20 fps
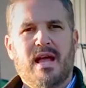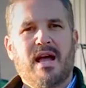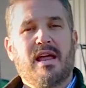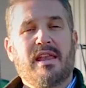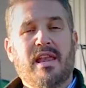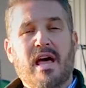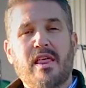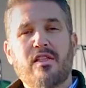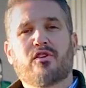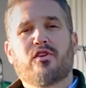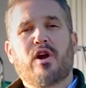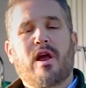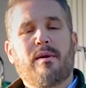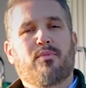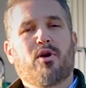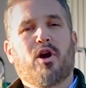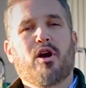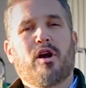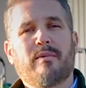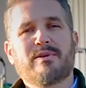Another great
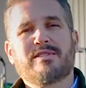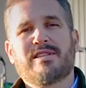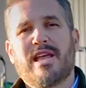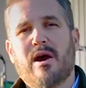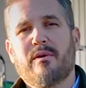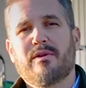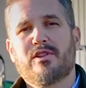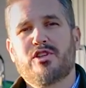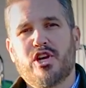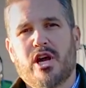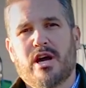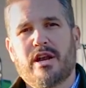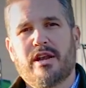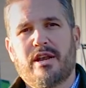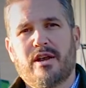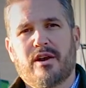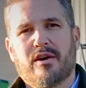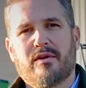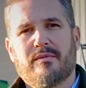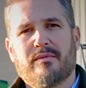program is now with John
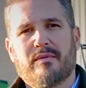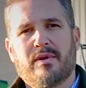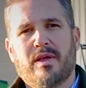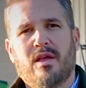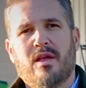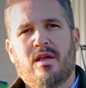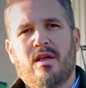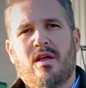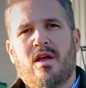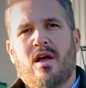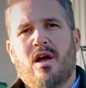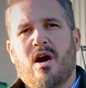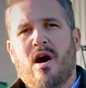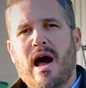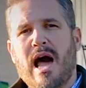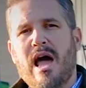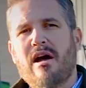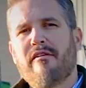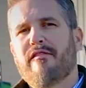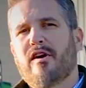Deere.
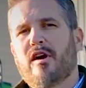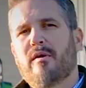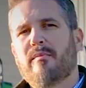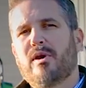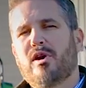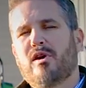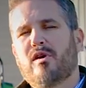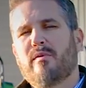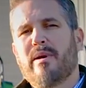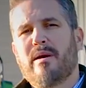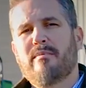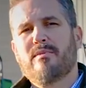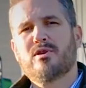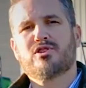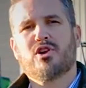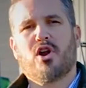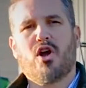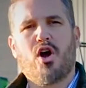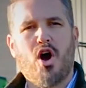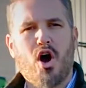Ohio Farm Bureau
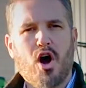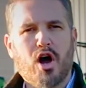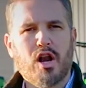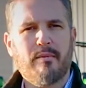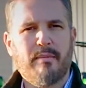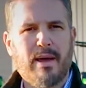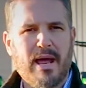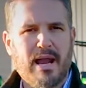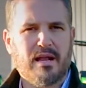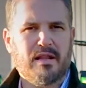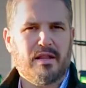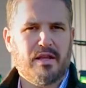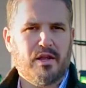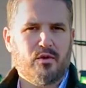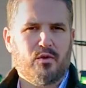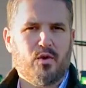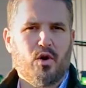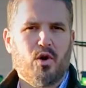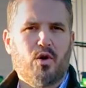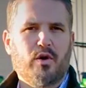members are automatically
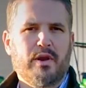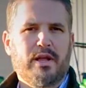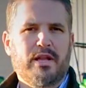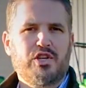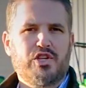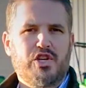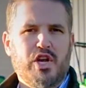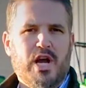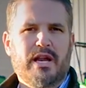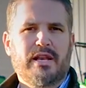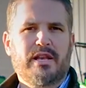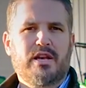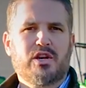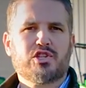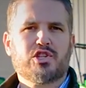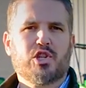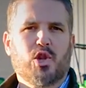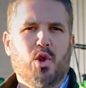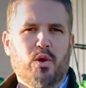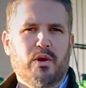enrolled in John
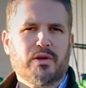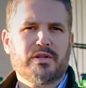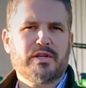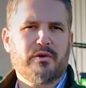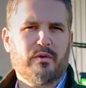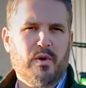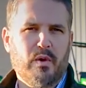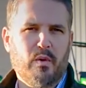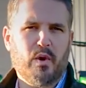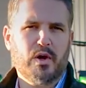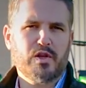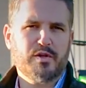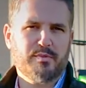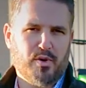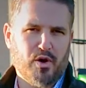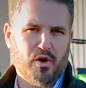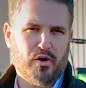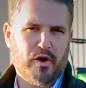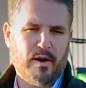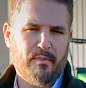Deere's loyalty rewards
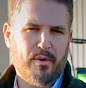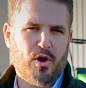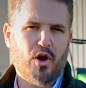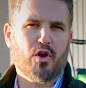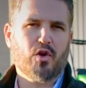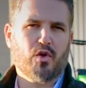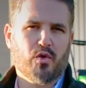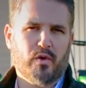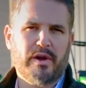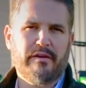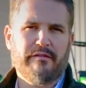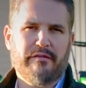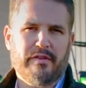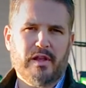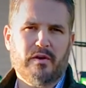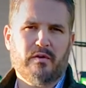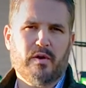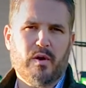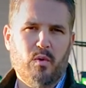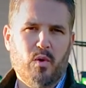program called Green
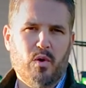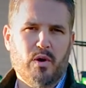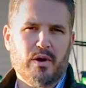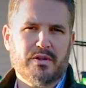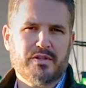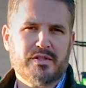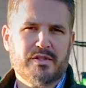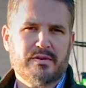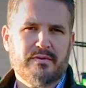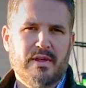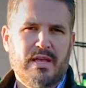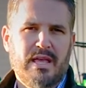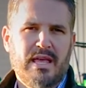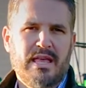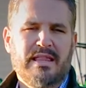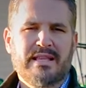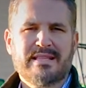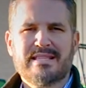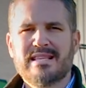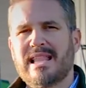Fleet Rewards.
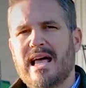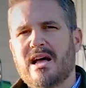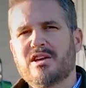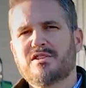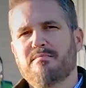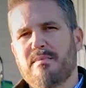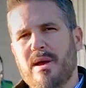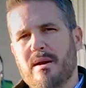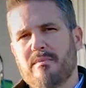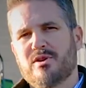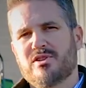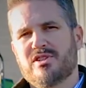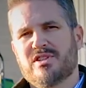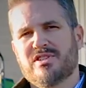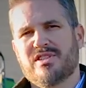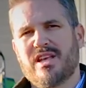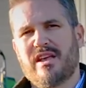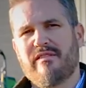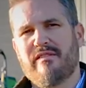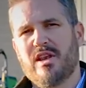This allows members to
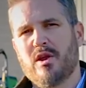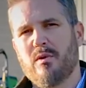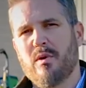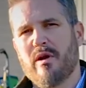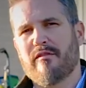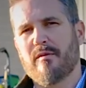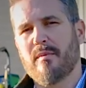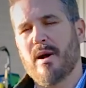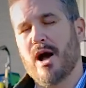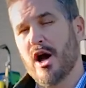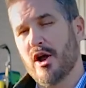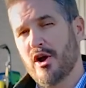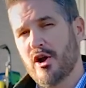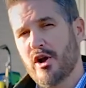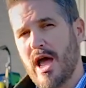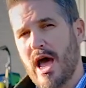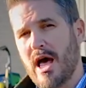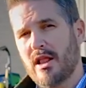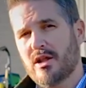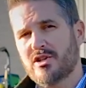save anywhere from $100
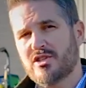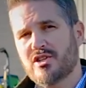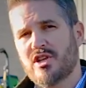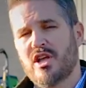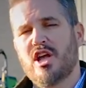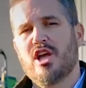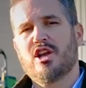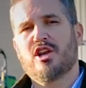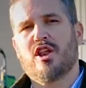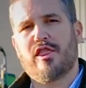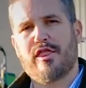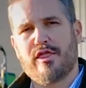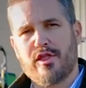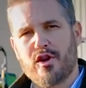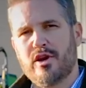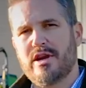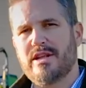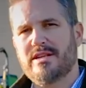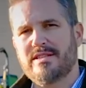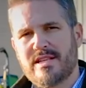to
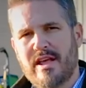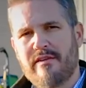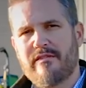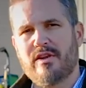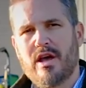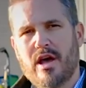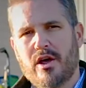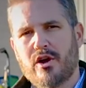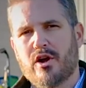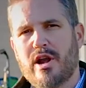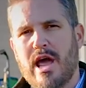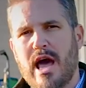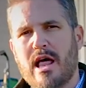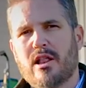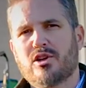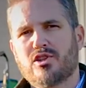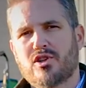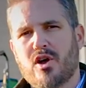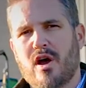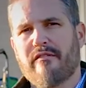
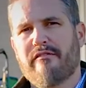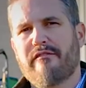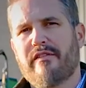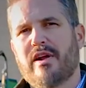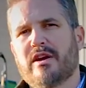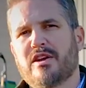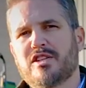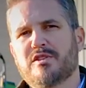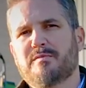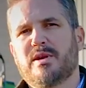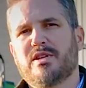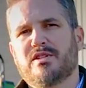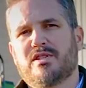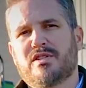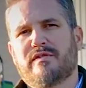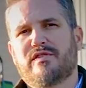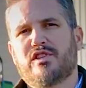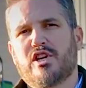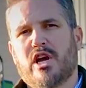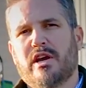$3,700 off various
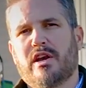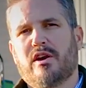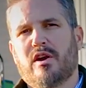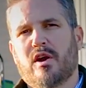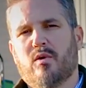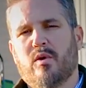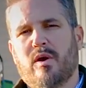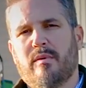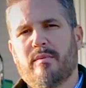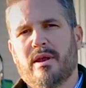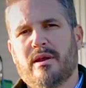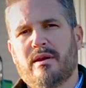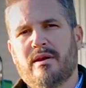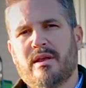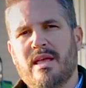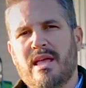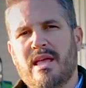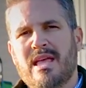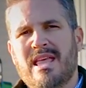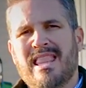pieces of John Deere equipment.
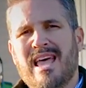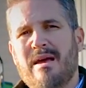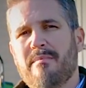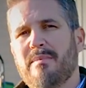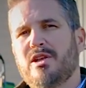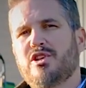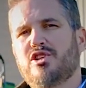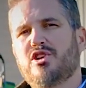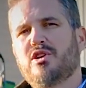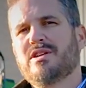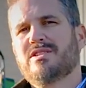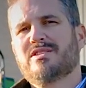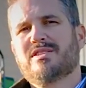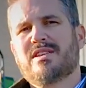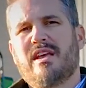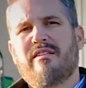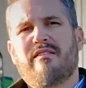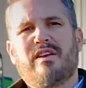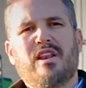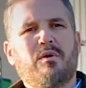That means you could
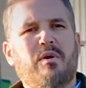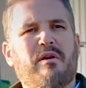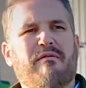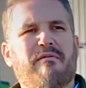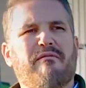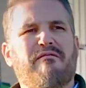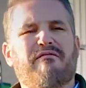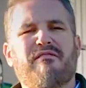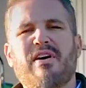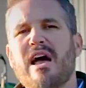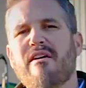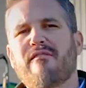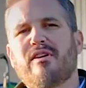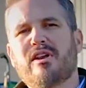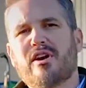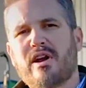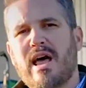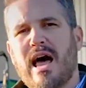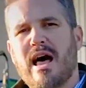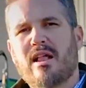save anywhere from
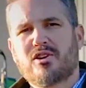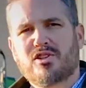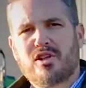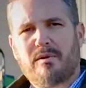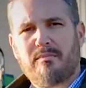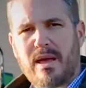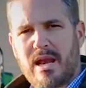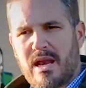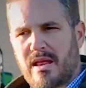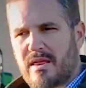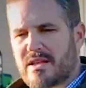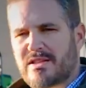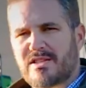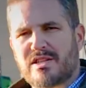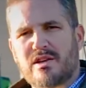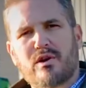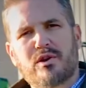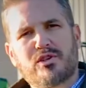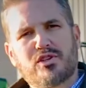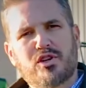$500 on many of these
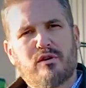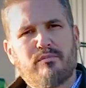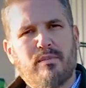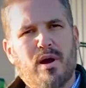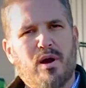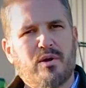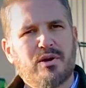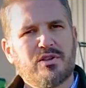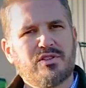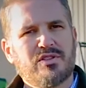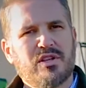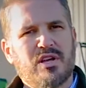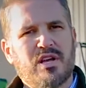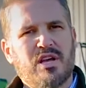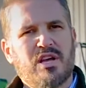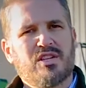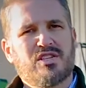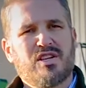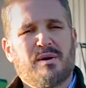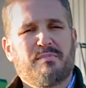zero-turn mowers
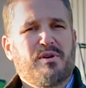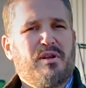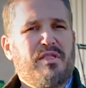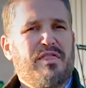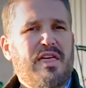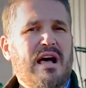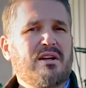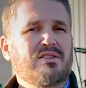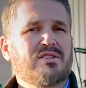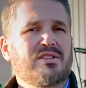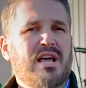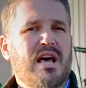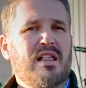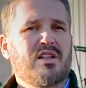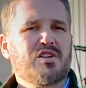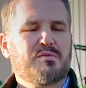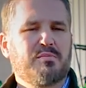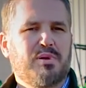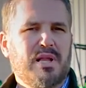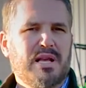to up to
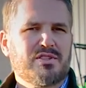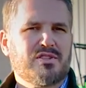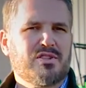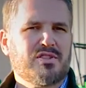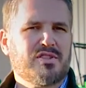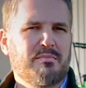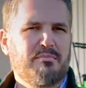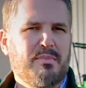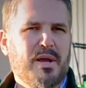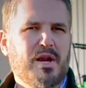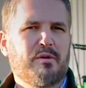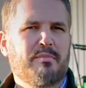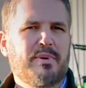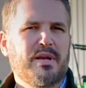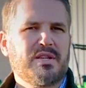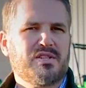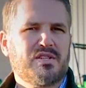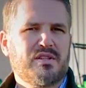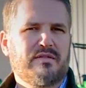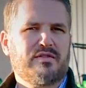$1,000 plus on some bigger
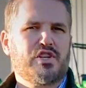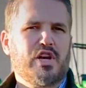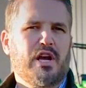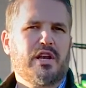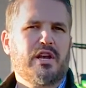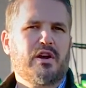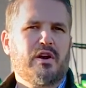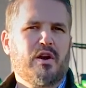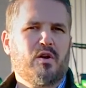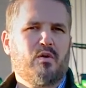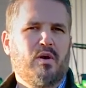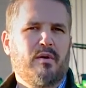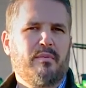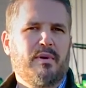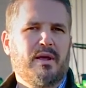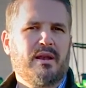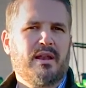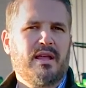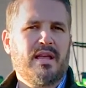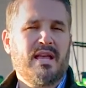pieces of John Deere
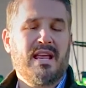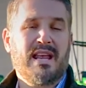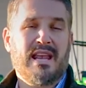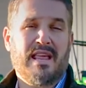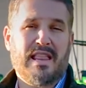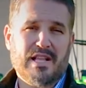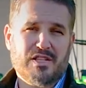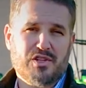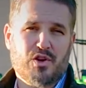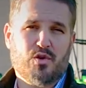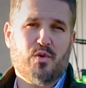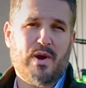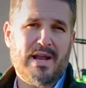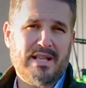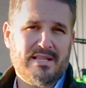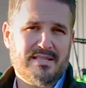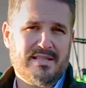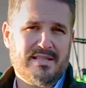equipment. Now that's great